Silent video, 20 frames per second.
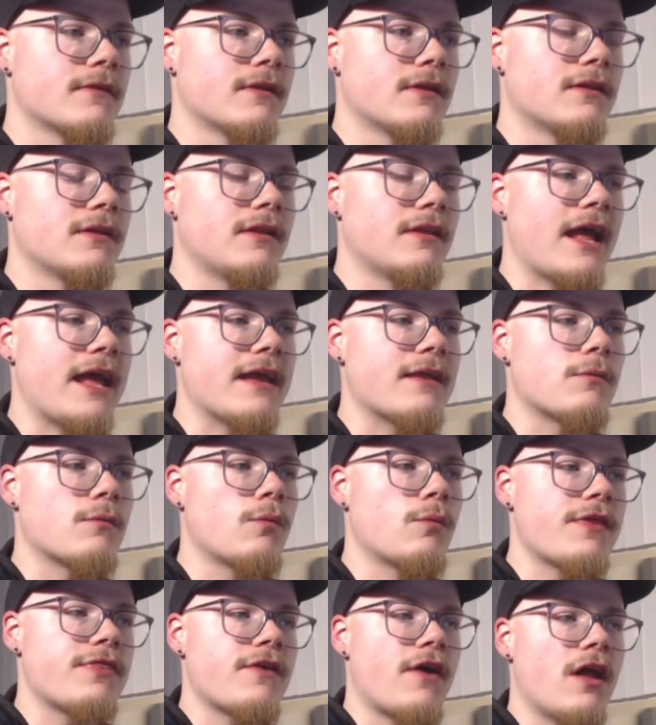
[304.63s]
like,
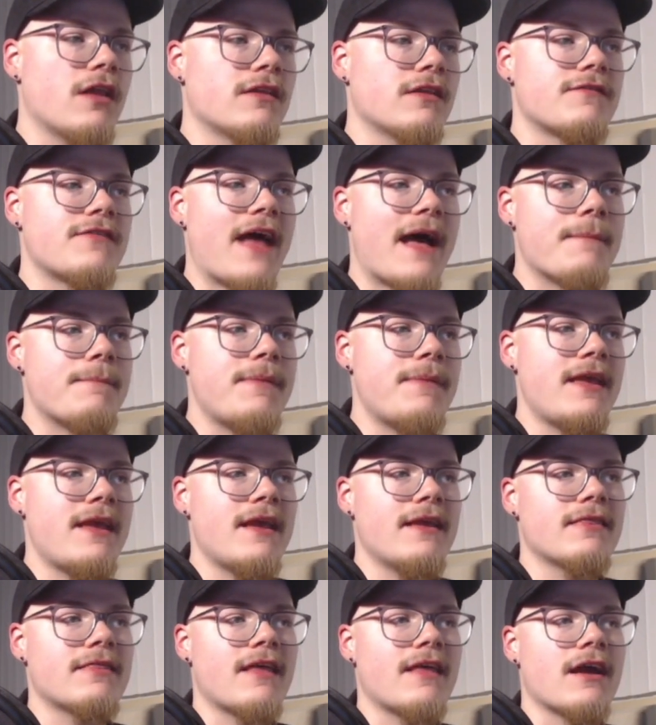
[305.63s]
with all of that
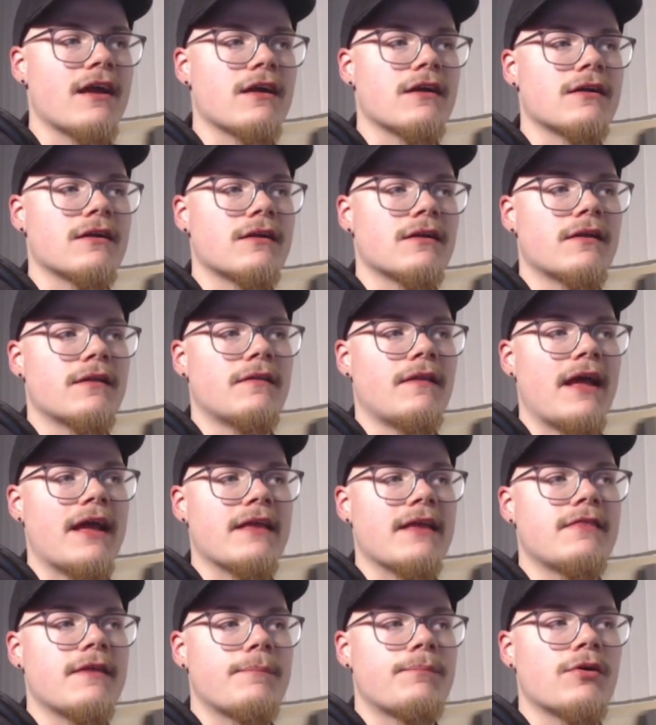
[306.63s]
being there,
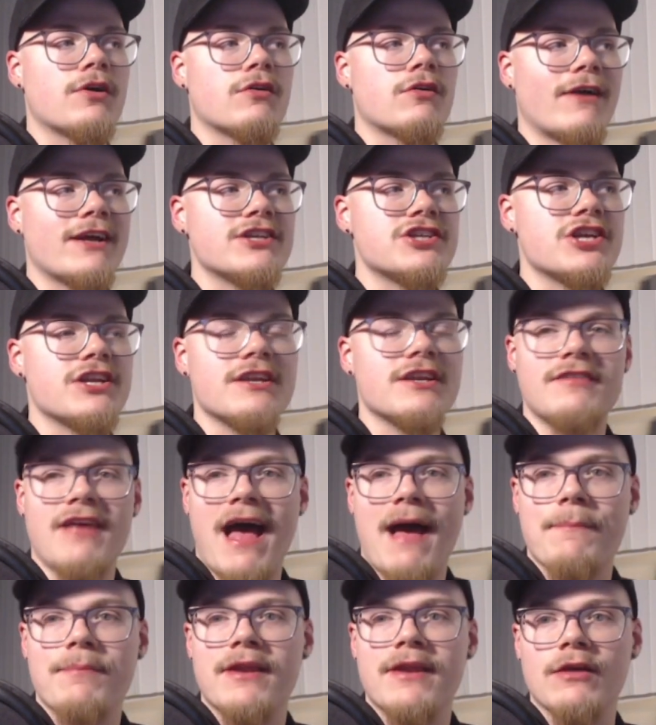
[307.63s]
like, the progression is
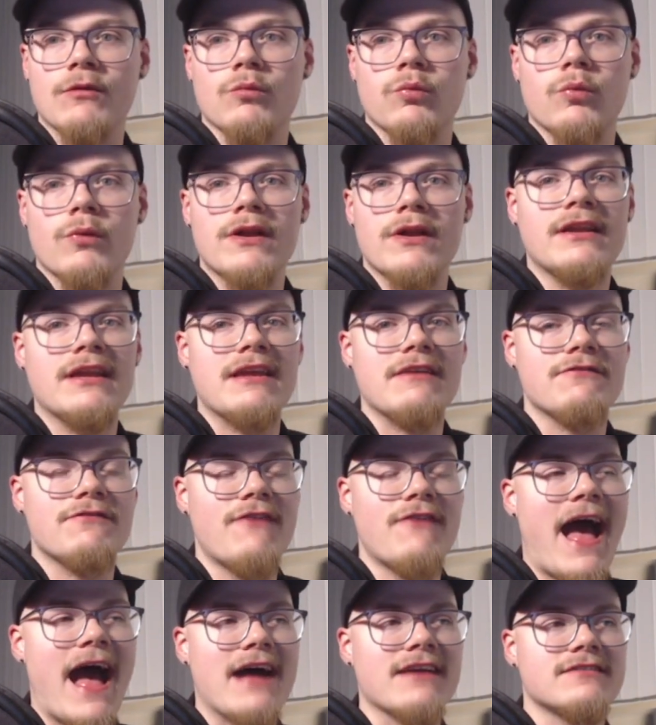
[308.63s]
happening really
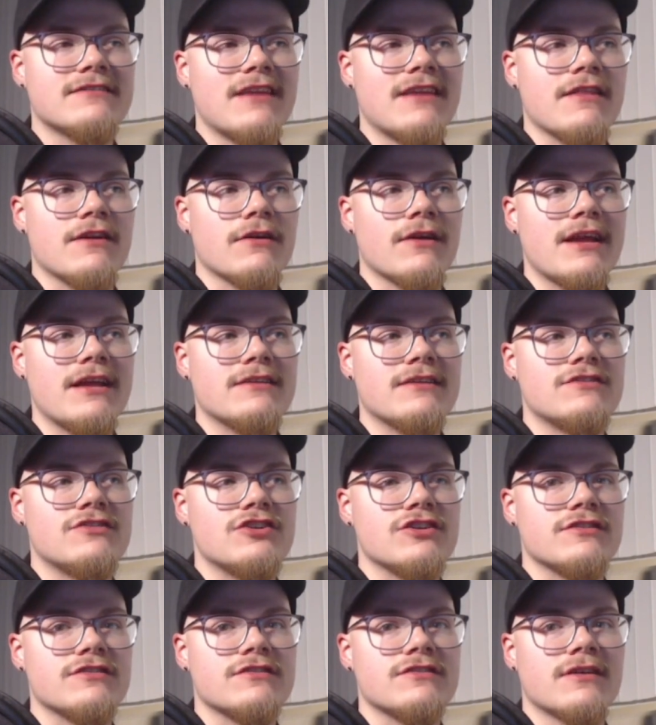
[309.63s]
fast. And there is
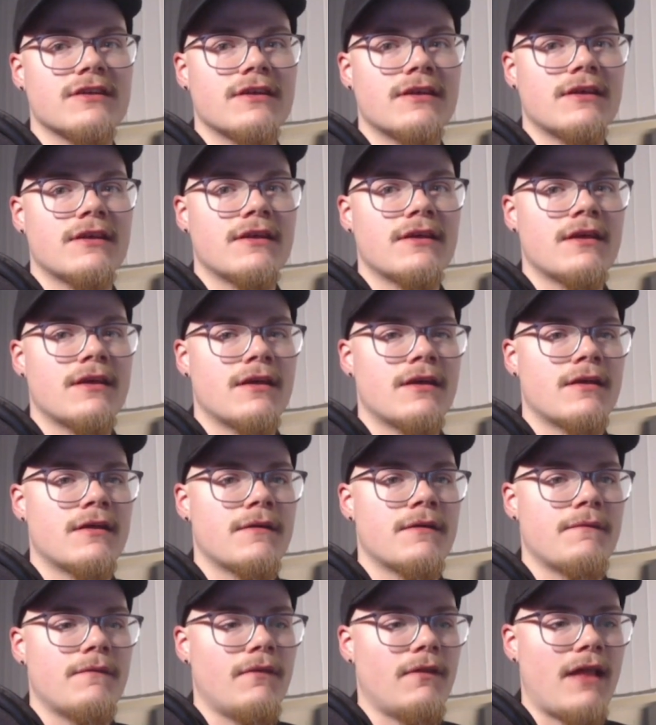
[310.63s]
just,
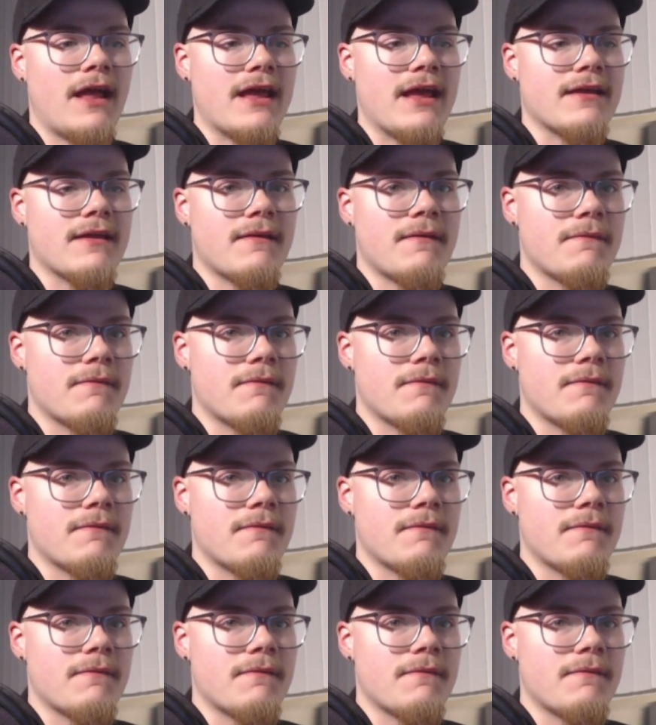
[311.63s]
like,